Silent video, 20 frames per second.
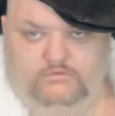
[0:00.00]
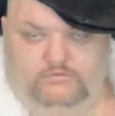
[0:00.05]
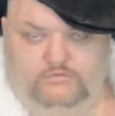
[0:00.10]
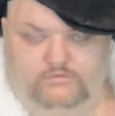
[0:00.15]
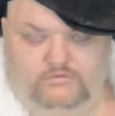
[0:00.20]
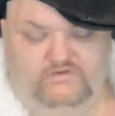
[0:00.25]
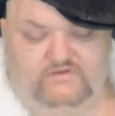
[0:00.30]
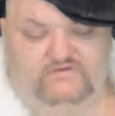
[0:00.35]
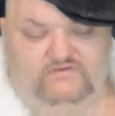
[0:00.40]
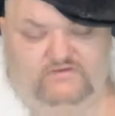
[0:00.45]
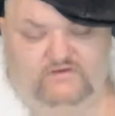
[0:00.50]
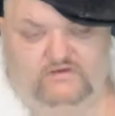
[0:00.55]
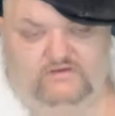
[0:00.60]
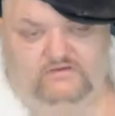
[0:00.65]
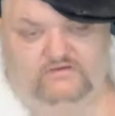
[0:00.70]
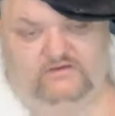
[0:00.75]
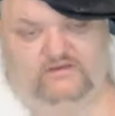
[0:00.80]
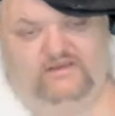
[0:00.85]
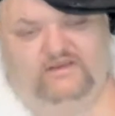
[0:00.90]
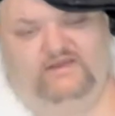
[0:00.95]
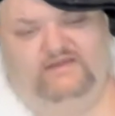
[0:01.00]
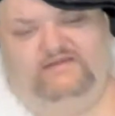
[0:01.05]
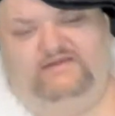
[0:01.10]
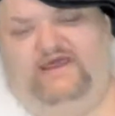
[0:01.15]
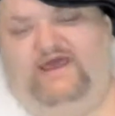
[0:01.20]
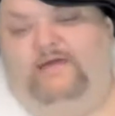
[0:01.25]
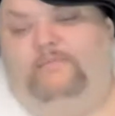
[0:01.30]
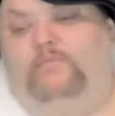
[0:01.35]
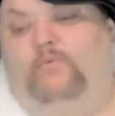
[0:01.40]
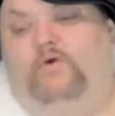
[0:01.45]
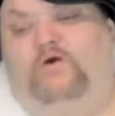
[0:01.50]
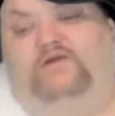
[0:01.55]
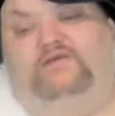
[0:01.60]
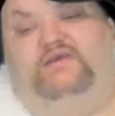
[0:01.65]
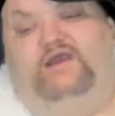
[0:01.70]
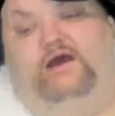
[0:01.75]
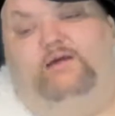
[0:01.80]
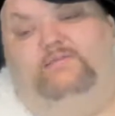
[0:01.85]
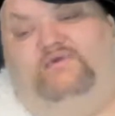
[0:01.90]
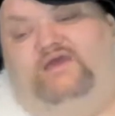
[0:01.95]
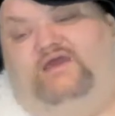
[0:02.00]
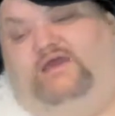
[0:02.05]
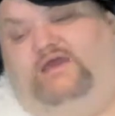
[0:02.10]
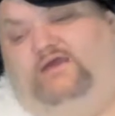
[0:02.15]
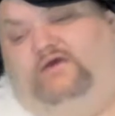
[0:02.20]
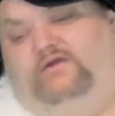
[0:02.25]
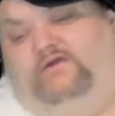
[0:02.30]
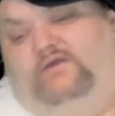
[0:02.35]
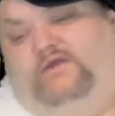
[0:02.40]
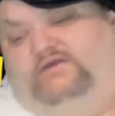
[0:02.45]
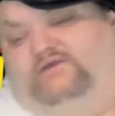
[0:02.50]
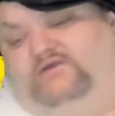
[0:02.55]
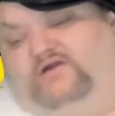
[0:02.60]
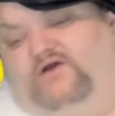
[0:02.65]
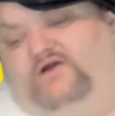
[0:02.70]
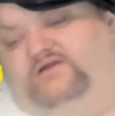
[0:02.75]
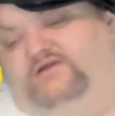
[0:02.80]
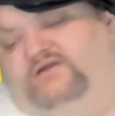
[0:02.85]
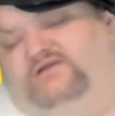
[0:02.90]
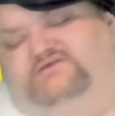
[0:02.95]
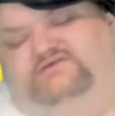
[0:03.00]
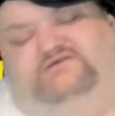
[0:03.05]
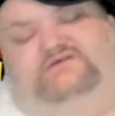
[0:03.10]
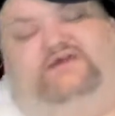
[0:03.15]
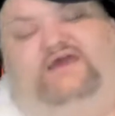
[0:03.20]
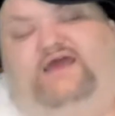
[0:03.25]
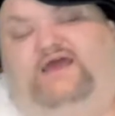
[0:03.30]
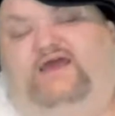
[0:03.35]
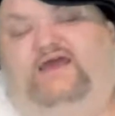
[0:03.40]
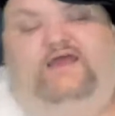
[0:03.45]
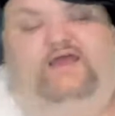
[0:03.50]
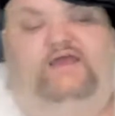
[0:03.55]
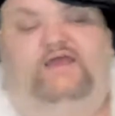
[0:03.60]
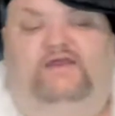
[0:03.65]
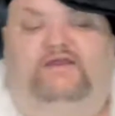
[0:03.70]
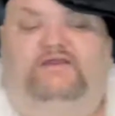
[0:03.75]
He's Caucasian. That boy dumb as hell. That Dark Ninja guy.